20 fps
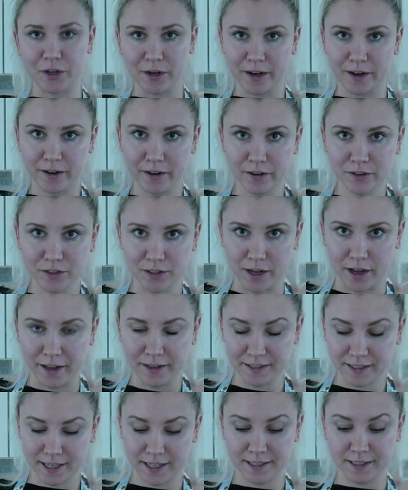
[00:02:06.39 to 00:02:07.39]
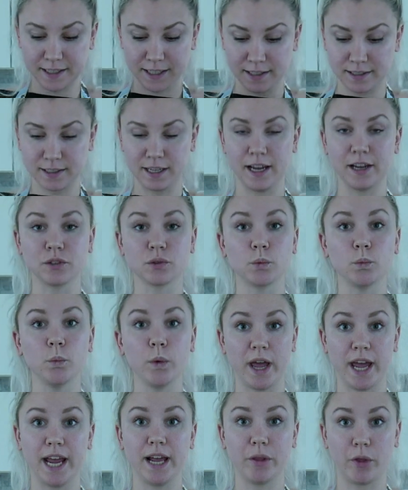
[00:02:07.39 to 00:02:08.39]
started on our sauce because this takes
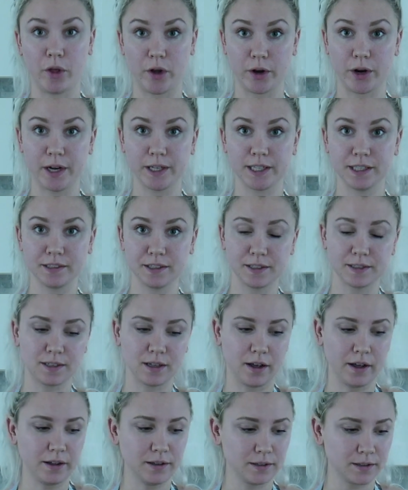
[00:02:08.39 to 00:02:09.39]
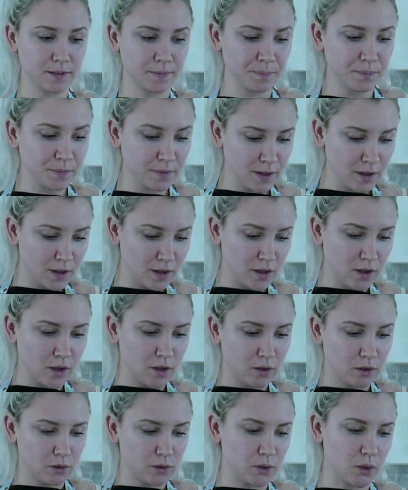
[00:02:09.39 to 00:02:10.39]
way longer than the sauce.
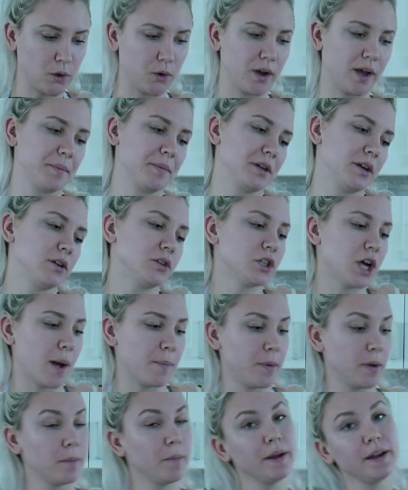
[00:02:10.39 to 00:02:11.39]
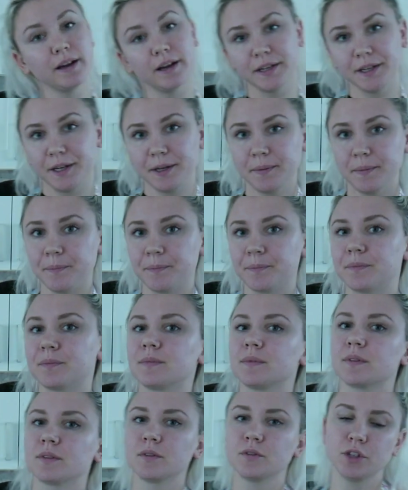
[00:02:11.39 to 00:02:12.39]
So I'm going to chop up my onion,
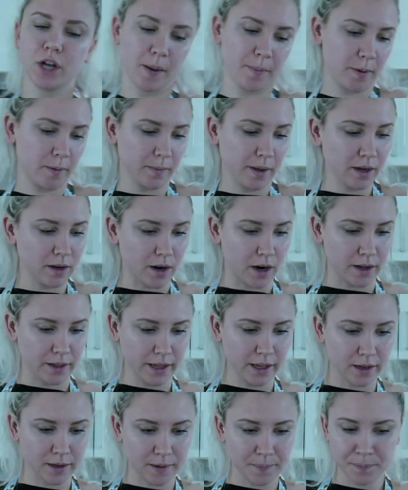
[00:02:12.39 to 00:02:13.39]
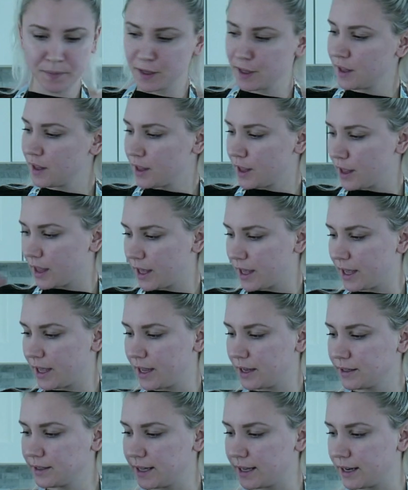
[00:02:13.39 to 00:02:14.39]
chop up my garlic,
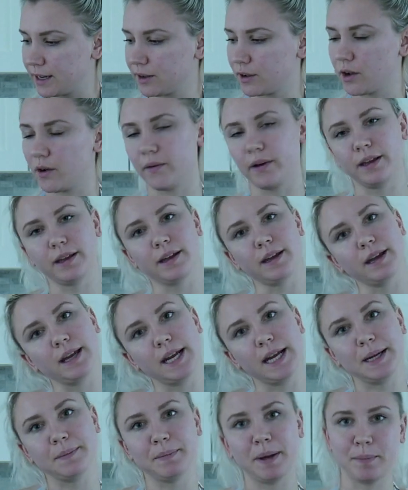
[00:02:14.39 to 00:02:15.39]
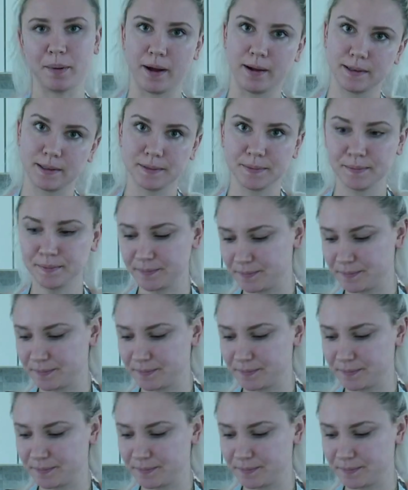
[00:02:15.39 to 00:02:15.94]
and get it going in my pot.